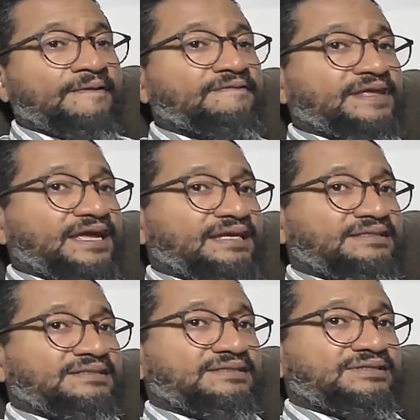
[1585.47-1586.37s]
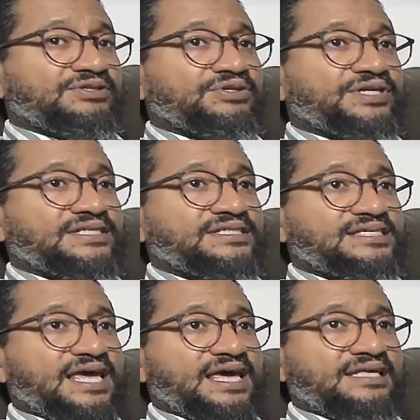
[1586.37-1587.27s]
Then you can
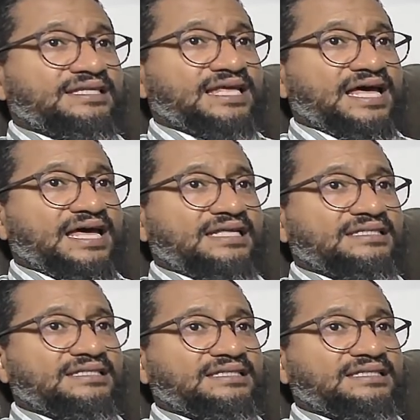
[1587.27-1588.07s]
say that